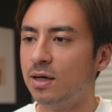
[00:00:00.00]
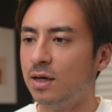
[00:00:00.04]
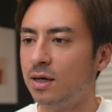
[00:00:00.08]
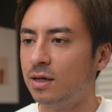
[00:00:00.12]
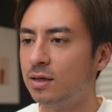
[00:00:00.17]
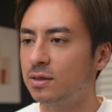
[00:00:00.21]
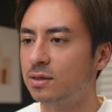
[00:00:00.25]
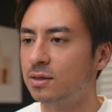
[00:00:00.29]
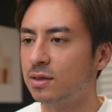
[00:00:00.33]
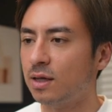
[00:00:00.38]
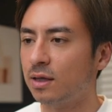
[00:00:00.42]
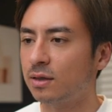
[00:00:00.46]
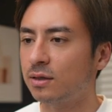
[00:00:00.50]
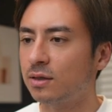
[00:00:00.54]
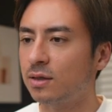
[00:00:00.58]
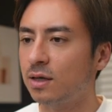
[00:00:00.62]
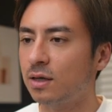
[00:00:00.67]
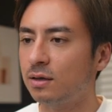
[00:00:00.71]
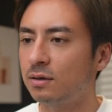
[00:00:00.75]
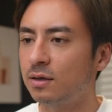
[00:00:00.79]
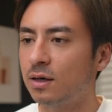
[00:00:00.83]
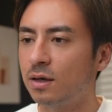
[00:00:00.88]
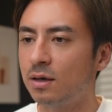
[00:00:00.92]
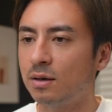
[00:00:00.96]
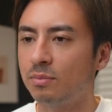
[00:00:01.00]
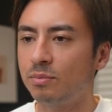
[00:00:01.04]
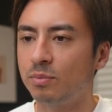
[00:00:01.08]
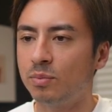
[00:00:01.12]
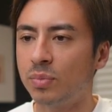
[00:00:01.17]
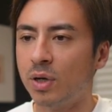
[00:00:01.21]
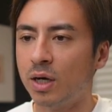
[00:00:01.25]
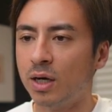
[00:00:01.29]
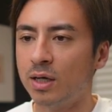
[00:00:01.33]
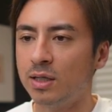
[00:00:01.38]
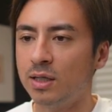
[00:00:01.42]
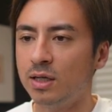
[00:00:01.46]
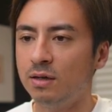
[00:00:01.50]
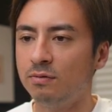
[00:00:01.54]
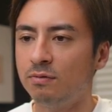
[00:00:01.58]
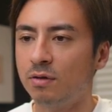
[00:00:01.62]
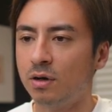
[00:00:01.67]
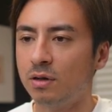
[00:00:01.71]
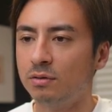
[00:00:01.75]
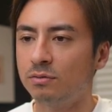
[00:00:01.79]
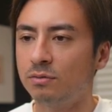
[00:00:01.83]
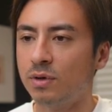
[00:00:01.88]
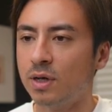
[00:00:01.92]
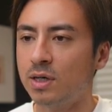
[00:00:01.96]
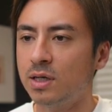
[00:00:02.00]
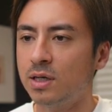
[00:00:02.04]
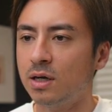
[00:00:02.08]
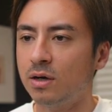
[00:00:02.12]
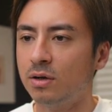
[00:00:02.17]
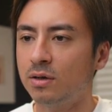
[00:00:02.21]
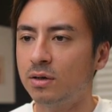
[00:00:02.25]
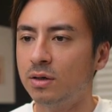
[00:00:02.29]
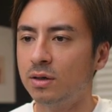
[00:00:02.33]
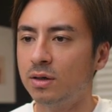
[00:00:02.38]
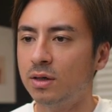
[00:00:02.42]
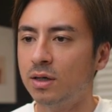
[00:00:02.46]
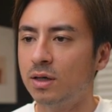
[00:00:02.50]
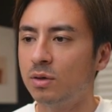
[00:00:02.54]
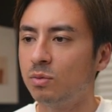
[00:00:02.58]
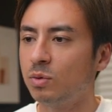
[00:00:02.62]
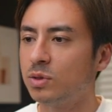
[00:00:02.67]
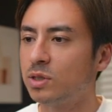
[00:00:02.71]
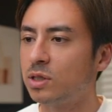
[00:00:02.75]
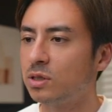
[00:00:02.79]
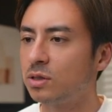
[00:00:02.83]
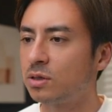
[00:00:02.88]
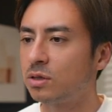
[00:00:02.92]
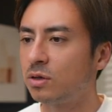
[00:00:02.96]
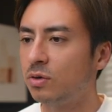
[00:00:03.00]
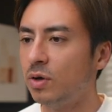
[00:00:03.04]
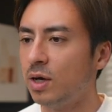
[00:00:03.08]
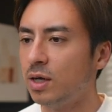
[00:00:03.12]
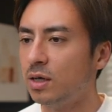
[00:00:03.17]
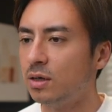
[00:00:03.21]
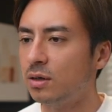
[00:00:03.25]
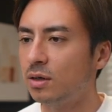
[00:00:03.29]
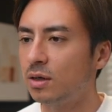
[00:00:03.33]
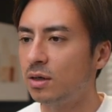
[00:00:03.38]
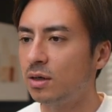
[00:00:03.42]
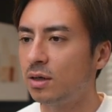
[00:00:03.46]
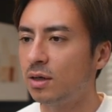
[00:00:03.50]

It is selected by default right here, which is great.